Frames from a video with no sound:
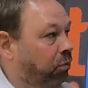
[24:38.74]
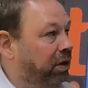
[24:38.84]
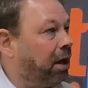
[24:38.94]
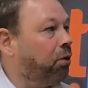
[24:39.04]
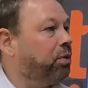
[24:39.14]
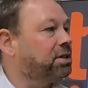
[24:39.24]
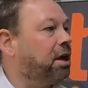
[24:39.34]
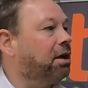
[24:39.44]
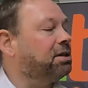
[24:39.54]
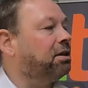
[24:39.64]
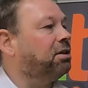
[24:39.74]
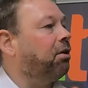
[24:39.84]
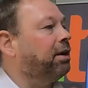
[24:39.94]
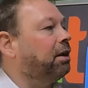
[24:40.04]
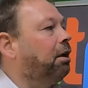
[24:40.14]
we know we're starting at
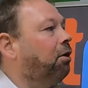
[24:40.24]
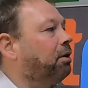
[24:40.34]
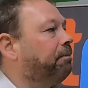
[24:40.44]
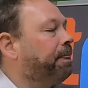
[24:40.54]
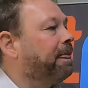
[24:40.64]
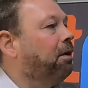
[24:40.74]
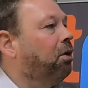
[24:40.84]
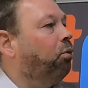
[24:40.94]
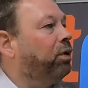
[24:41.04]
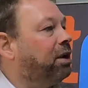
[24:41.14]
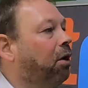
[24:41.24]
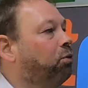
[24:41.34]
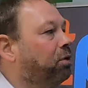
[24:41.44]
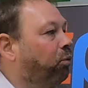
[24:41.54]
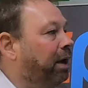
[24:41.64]
9 o'clock. We know
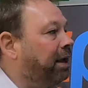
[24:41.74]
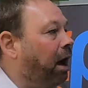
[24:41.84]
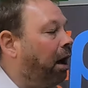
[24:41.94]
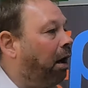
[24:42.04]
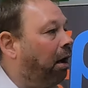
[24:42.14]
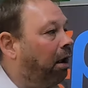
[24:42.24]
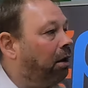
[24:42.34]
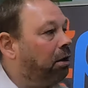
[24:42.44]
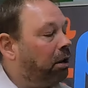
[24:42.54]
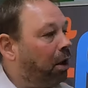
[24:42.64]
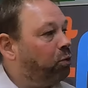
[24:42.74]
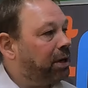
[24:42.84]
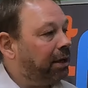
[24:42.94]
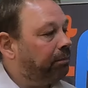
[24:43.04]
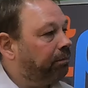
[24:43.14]
that we are
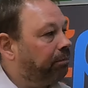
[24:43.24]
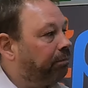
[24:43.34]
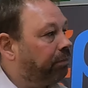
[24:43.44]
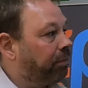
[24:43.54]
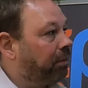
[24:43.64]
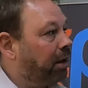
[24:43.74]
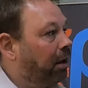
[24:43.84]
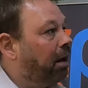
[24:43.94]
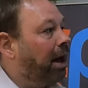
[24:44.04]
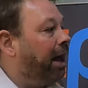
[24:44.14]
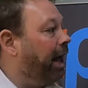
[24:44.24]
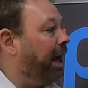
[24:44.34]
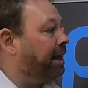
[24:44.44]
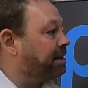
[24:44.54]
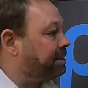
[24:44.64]
loading.
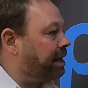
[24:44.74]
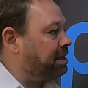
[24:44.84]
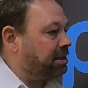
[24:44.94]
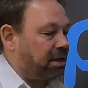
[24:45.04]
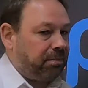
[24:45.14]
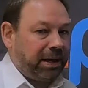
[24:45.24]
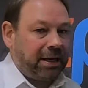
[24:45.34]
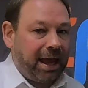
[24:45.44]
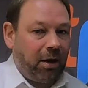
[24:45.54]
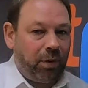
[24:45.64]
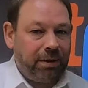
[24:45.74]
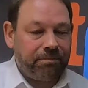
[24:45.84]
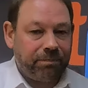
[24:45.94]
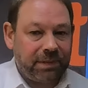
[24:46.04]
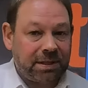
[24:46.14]
It says it's going to be an hour,
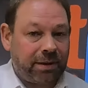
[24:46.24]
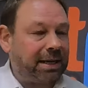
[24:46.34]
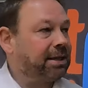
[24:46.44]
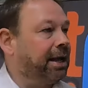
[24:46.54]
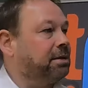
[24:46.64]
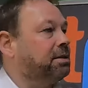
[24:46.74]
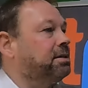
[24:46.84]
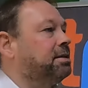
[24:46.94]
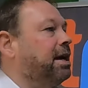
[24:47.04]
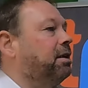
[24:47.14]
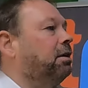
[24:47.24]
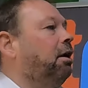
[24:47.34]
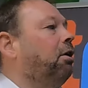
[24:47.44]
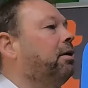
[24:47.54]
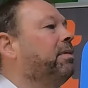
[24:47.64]
so that takes us to 10
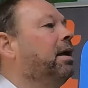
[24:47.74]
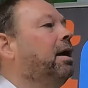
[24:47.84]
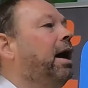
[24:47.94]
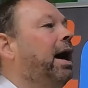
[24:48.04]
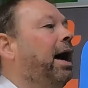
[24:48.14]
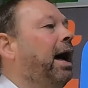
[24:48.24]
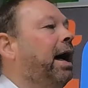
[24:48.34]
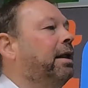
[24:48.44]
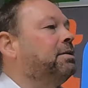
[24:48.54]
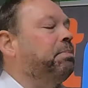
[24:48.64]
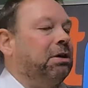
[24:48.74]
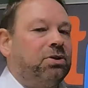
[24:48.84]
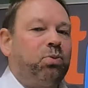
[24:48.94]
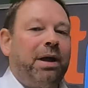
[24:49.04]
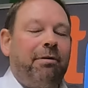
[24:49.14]
o'clock. And
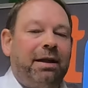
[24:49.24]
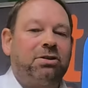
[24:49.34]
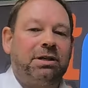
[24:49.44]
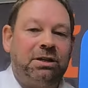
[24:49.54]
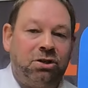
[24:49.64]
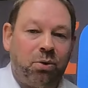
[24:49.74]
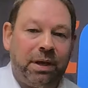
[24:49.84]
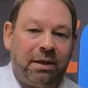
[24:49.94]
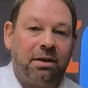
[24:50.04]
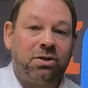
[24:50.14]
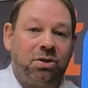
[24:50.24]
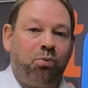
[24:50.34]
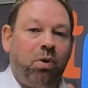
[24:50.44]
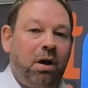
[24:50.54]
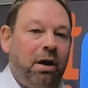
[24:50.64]
because we're actually doing
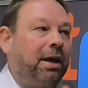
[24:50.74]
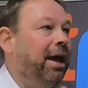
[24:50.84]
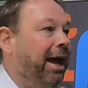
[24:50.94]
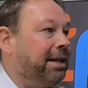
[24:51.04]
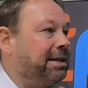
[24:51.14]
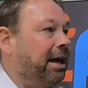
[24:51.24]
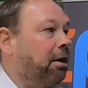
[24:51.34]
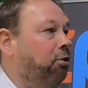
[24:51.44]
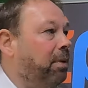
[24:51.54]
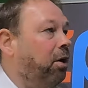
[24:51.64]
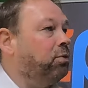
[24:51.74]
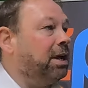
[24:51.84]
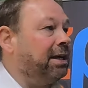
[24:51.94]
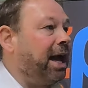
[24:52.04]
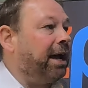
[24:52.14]
some work, our tacho
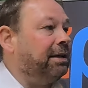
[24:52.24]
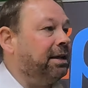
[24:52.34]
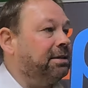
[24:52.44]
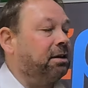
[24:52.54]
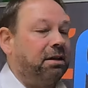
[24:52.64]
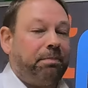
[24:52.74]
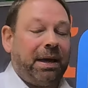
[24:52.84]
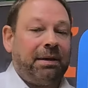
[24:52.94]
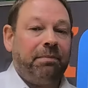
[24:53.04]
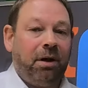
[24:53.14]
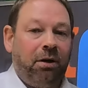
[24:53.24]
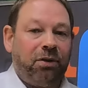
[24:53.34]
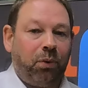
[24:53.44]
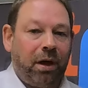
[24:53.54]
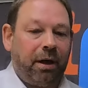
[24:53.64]
mode again is going to be
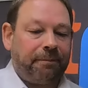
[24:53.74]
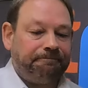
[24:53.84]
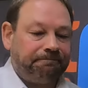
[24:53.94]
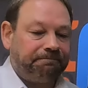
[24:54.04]
other work.